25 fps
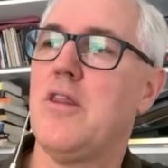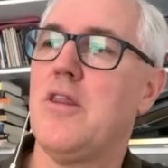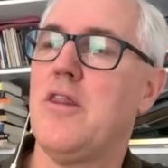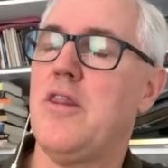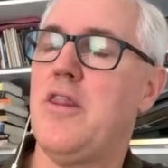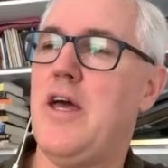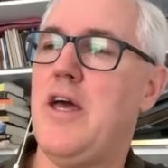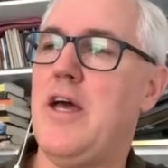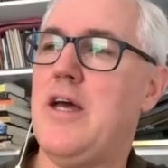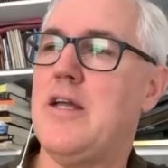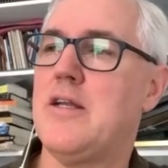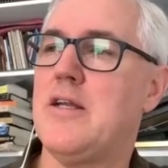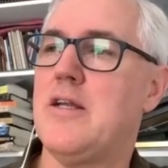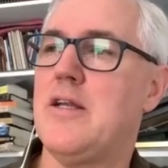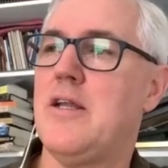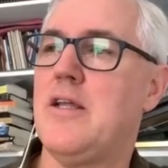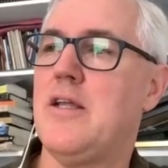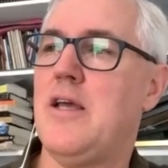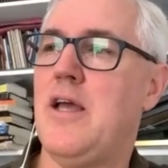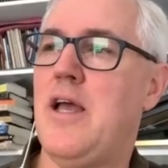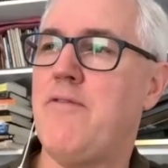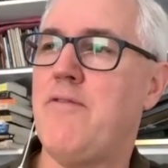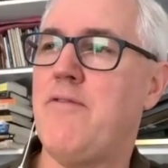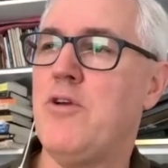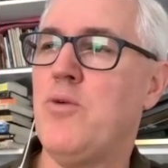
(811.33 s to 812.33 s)
that
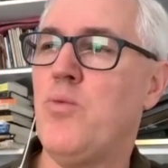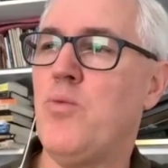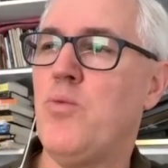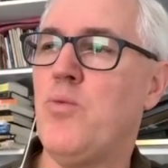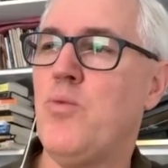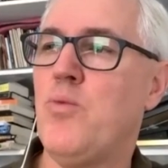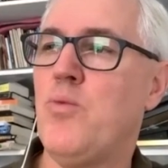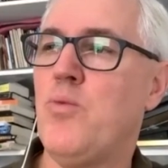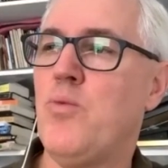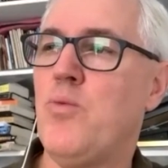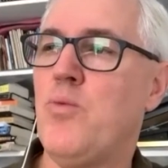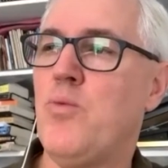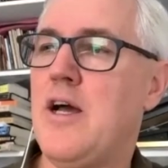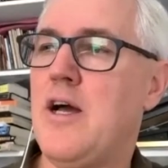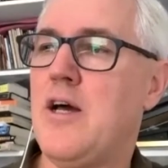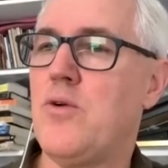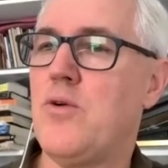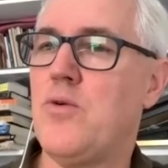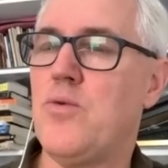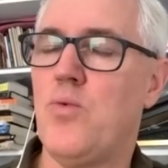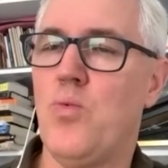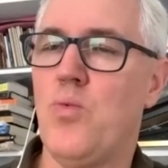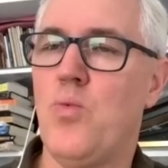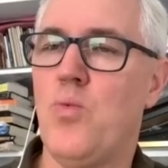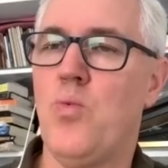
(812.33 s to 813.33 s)
having worked out
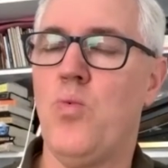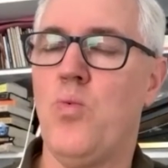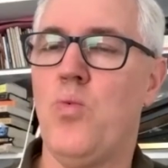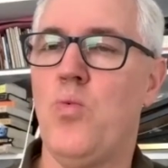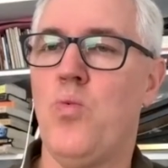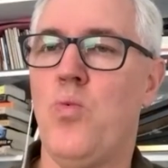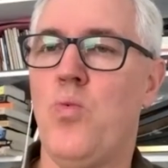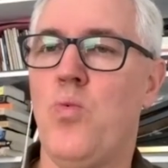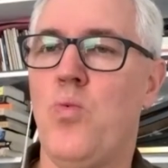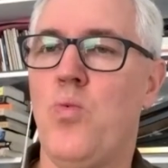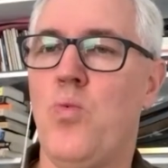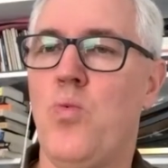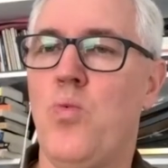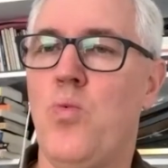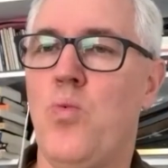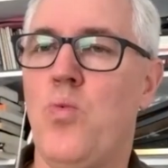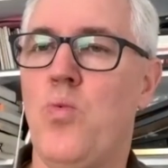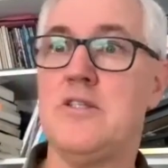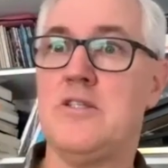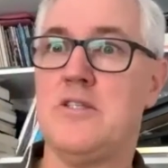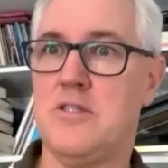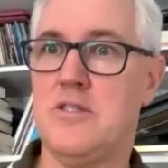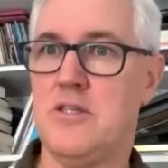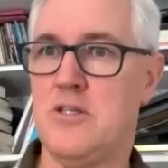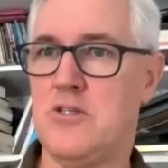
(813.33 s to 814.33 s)
what
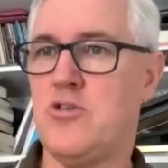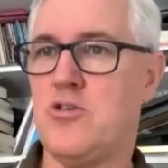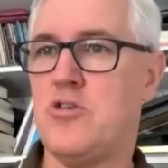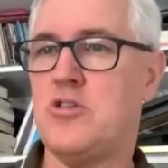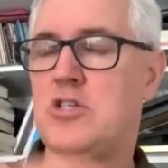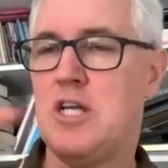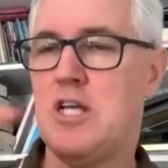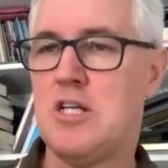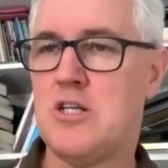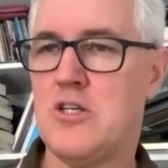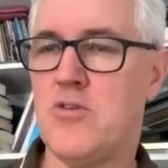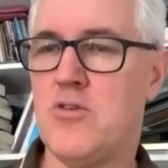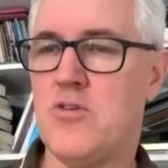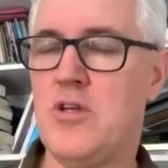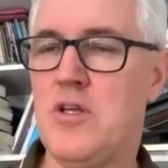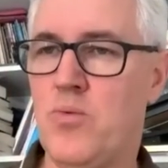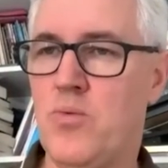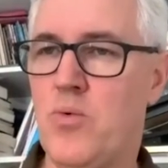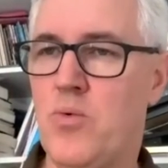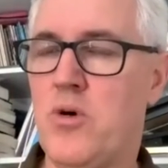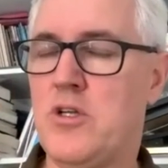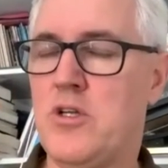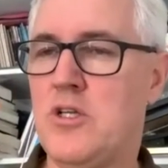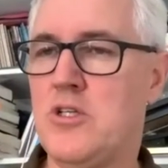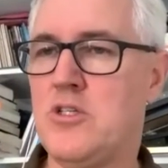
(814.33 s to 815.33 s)
is the trajectory
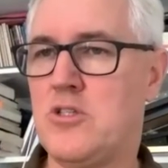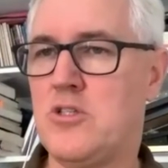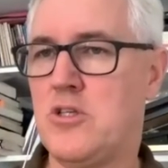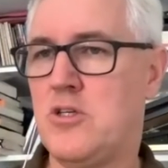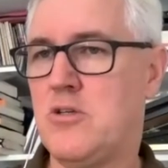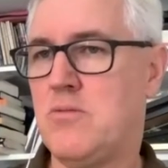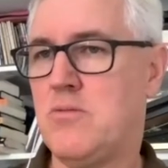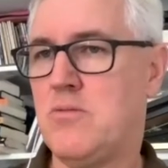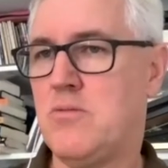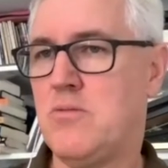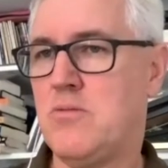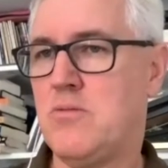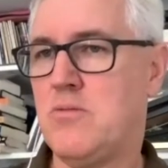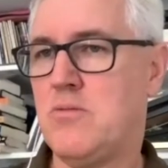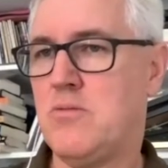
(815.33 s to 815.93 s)
what is the